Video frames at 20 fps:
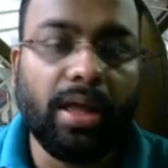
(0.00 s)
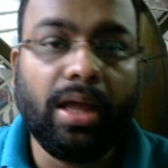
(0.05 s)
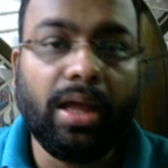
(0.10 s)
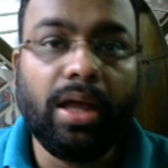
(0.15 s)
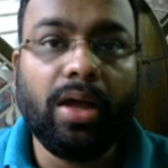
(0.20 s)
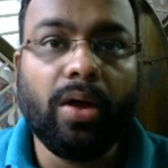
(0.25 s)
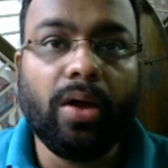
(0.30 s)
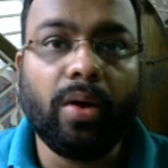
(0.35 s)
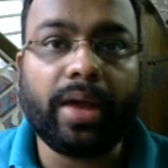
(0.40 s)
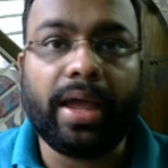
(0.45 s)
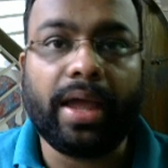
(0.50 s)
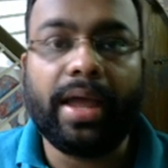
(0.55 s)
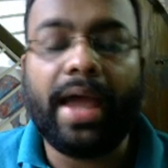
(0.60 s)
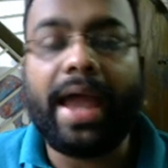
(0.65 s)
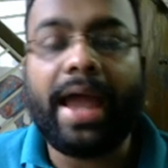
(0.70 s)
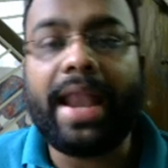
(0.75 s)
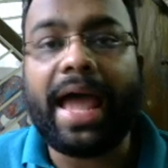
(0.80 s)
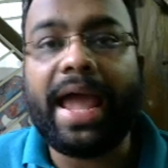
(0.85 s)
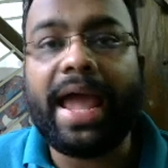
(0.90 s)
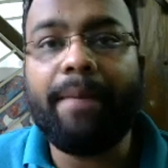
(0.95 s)
Okay,
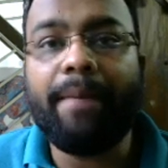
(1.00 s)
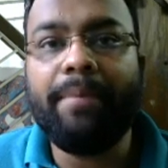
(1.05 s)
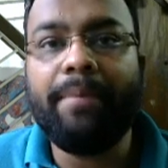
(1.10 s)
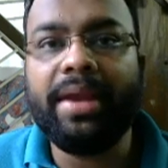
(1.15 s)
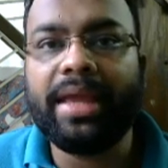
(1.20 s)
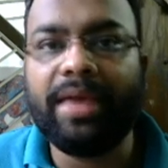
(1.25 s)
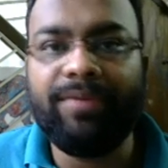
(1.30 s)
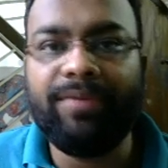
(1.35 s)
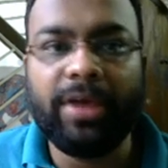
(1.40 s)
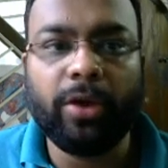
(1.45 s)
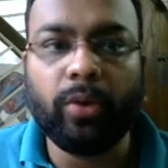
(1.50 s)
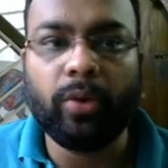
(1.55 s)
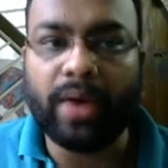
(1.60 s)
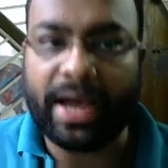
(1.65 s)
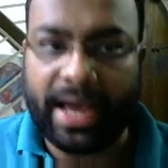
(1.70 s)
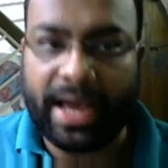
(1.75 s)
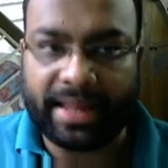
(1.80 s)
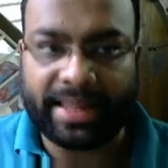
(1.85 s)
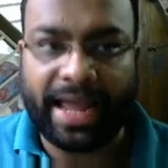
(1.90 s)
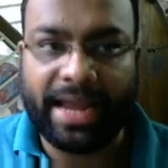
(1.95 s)
and I have been giving you
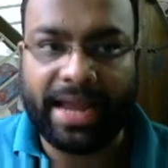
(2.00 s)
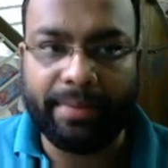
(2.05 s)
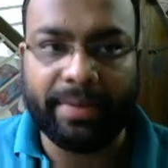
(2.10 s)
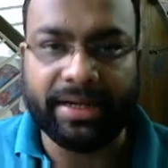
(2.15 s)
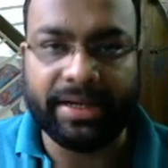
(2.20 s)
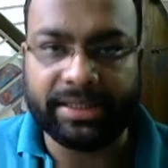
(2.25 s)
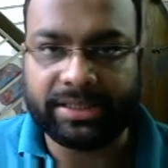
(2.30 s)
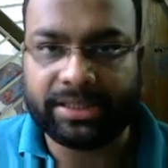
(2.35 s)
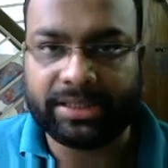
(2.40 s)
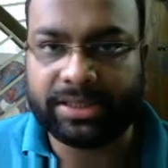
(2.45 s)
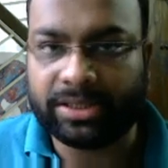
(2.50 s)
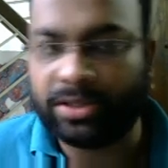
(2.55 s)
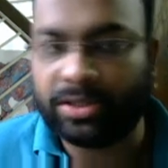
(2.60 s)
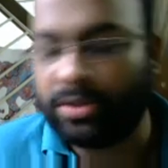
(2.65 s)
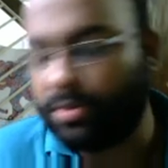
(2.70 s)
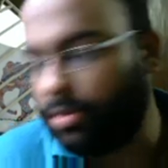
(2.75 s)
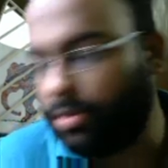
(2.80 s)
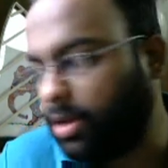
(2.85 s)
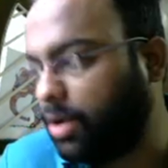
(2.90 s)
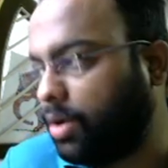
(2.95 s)
assignments,
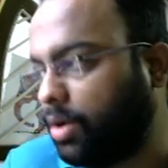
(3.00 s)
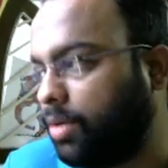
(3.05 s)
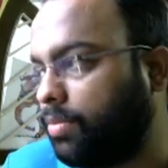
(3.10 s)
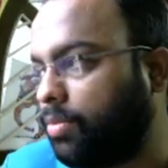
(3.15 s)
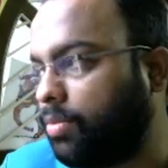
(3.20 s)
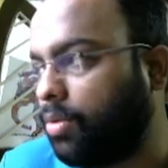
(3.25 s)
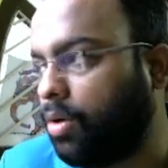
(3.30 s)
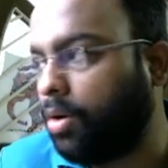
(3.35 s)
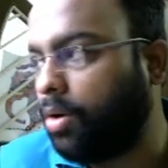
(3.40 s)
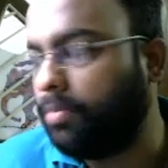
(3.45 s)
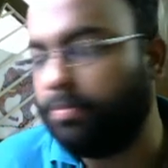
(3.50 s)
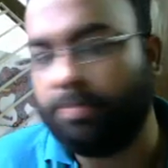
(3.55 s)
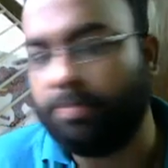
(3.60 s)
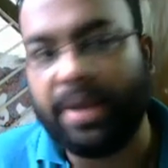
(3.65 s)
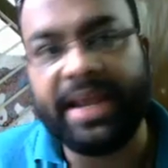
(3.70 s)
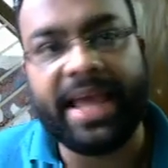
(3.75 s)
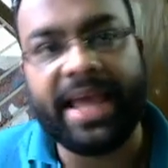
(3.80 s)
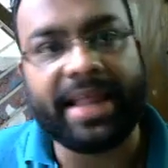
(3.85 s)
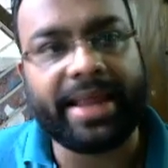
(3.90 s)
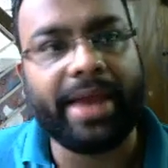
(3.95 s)

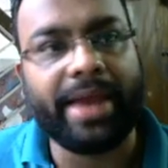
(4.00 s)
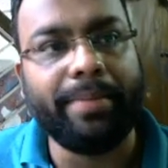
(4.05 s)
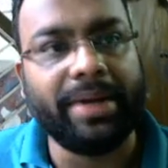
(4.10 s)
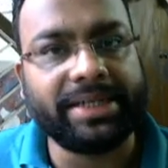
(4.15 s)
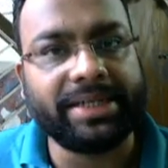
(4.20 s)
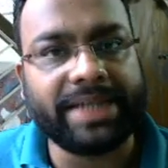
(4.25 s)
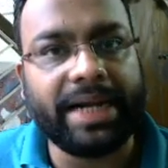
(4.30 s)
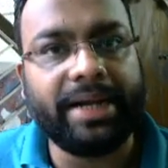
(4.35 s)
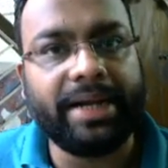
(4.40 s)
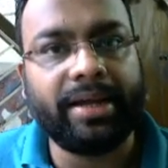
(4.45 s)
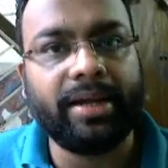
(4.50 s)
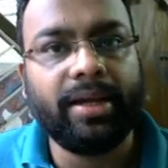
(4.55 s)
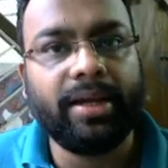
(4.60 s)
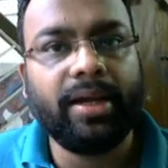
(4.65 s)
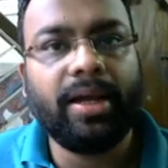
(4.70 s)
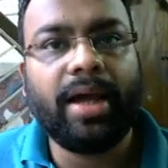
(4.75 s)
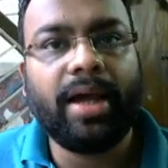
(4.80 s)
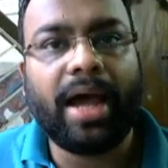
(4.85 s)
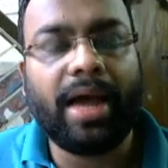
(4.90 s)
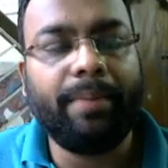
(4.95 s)
many assignments, right?
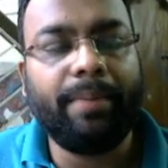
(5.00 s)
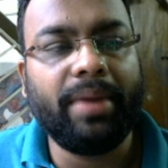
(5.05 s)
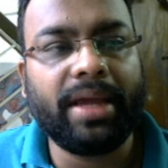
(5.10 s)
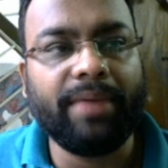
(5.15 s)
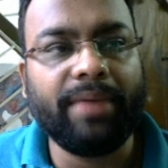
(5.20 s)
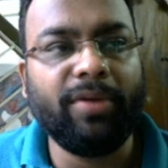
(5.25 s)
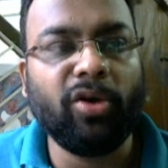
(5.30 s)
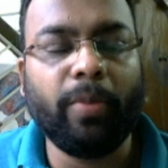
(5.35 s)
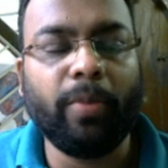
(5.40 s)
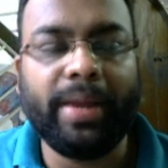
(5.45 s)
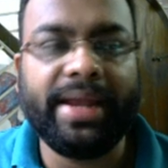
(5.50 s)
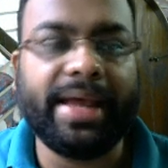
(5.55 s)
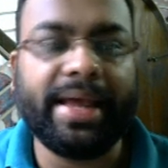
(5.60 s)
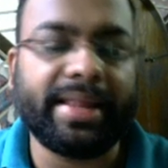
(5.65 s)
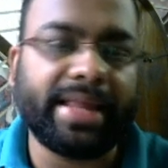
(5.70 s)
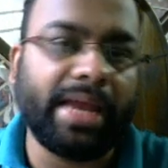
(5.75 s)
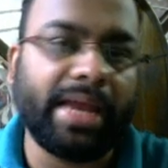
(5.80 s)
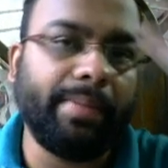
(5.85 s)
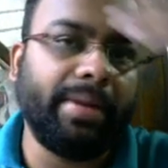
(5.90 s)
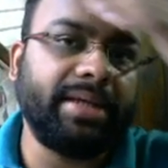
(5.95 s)
I've been giving you many
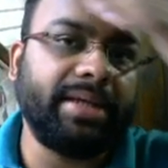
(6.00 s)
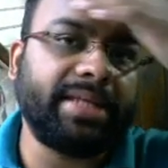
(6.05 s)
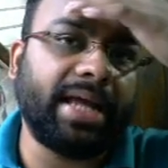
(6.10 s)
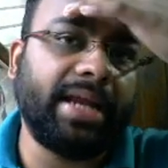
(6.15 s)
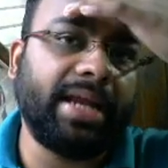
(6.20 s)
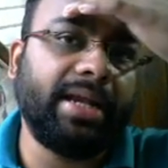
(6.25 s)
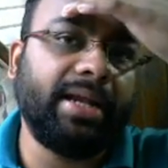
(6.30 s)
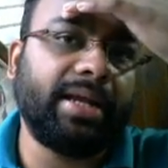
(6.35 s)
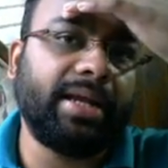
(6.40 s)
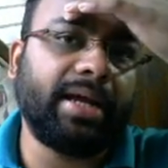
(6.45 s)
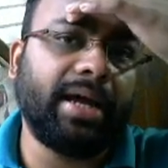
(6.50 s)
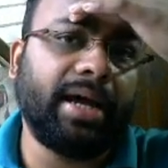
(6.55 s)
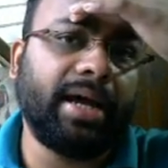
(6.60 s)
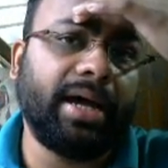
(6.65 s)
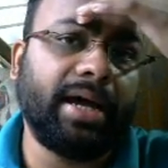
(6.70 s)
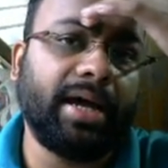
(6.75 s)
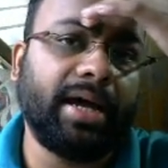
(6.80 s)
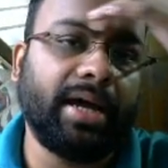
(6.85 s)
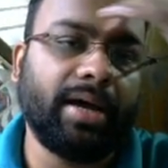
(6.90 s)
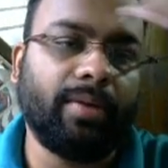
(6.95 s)
assignments, and
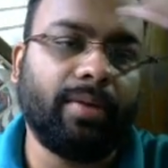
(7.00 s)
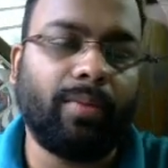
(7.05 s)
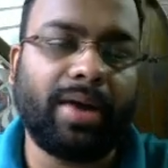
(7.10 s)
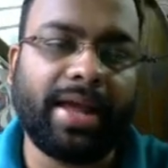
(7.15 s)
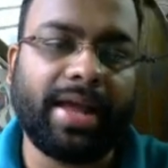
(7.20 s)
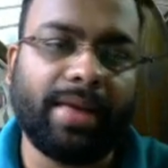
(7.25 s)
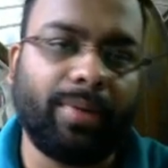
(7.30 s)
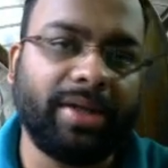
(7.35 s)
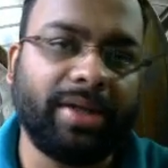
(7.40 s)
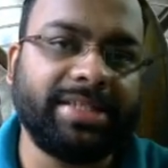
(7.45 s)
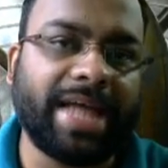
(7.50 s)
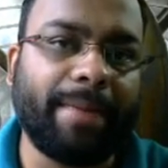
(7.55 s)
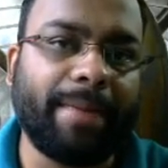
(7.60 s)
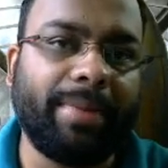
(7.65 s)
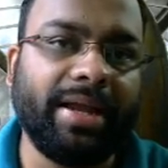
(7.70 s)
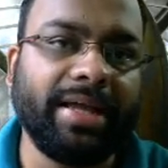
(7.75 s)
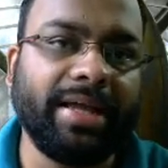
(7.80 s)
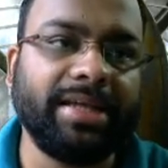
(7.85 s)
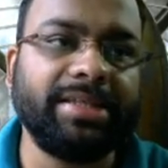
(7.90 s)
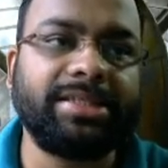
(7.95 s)
what is
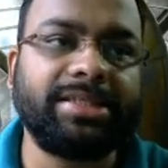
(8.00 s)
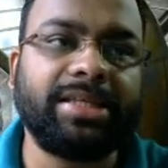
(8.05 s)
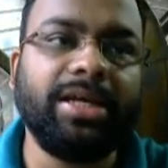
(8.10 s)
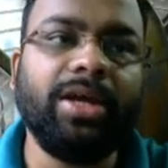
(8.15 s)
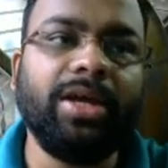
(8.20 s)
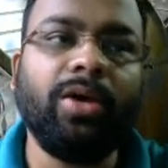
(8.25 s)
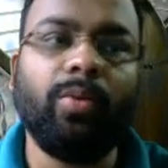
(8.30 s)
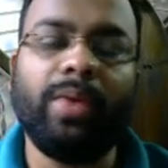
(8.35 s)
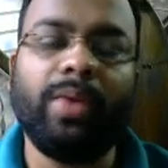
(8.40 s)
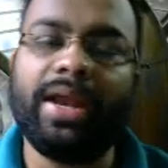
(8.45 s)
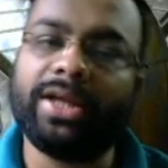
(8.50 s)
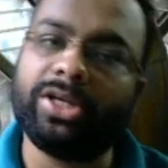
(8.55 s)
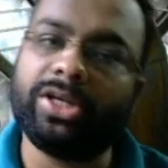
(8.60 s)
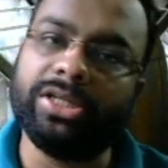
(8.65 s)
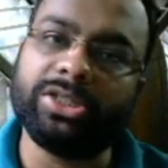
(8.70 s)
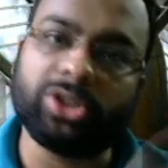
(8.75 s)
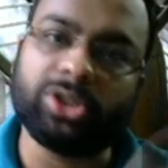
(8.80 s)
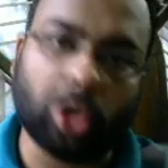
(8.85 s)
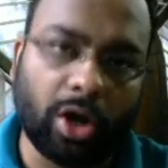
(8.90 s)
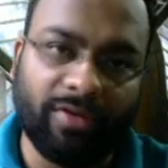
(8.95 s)
happening is we are actually
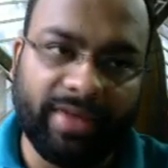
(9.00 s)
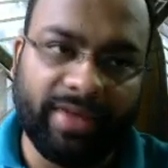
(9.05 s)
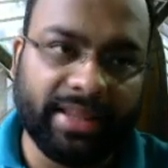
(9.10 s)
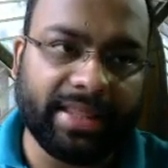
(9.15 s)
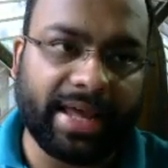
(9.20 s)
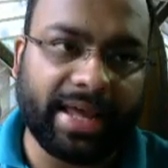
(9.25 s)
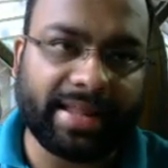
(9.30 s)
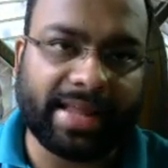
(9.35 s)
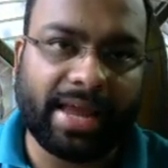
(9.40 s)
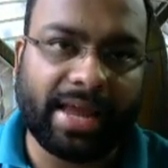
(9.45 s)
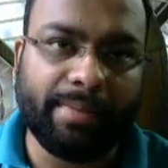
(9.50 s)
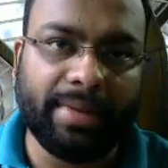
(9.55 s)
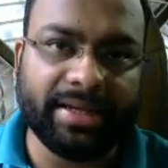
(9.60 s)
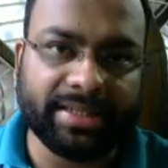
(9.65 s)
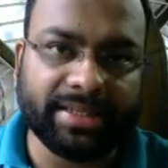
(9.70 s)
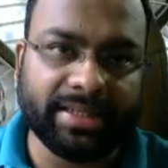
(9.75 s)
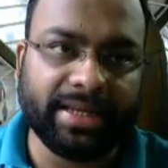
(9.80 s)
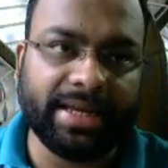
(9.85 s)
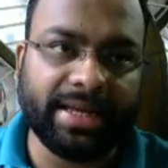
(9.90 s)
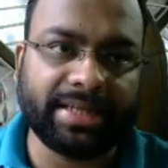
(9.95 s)
solving the assignments in the next